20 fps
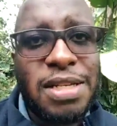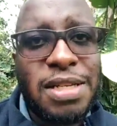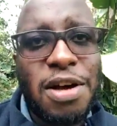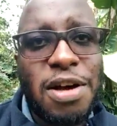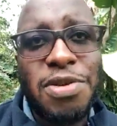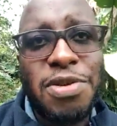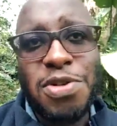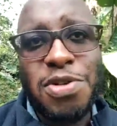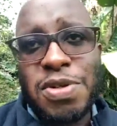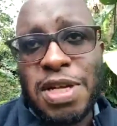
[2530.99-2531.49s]
How
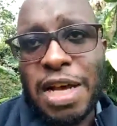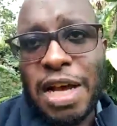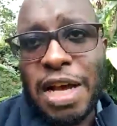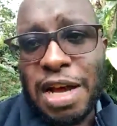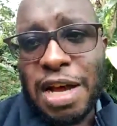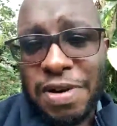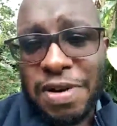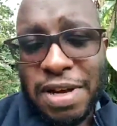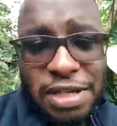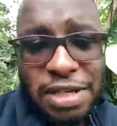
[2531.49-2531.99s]
do you take
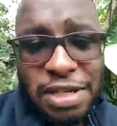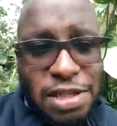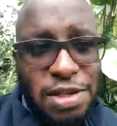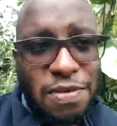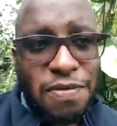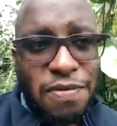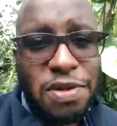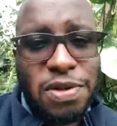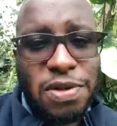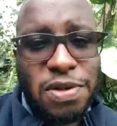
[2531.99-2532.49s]
advantage
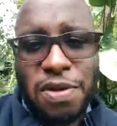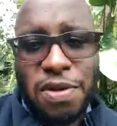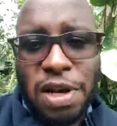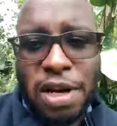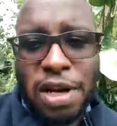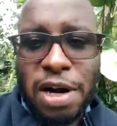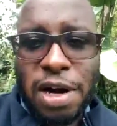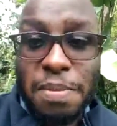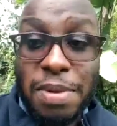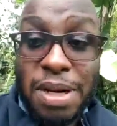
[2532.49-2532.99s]
of those
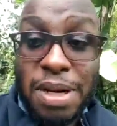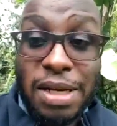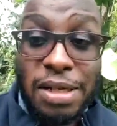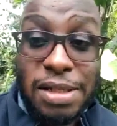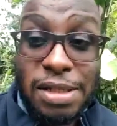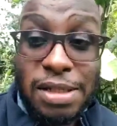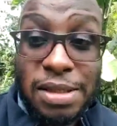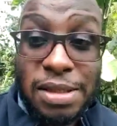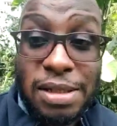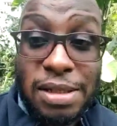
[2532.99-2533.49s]

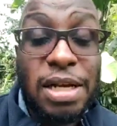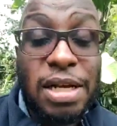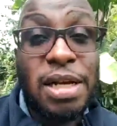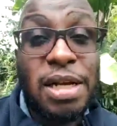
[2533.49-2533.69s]
vulnerabilities?